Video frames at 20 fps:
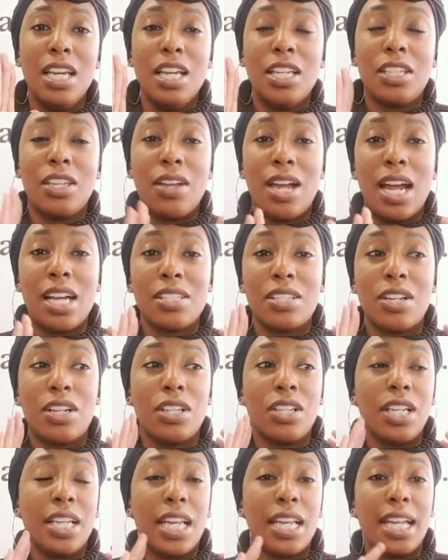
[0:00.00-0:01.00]
you guys are
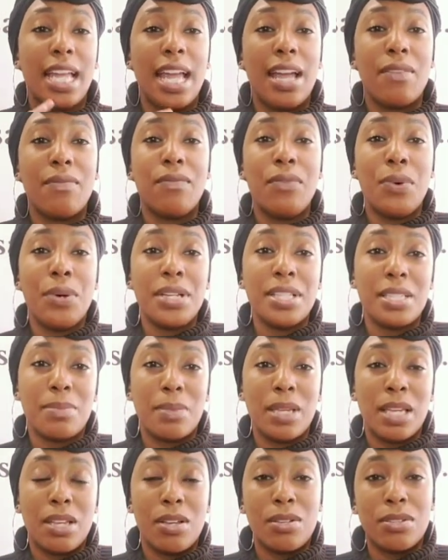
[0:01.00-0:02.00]
looking at
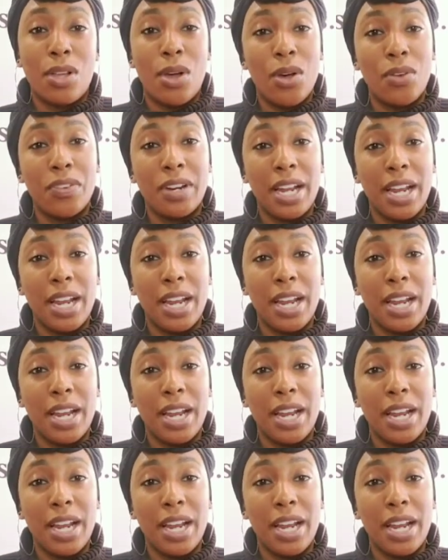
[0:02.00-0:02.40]
voicemails over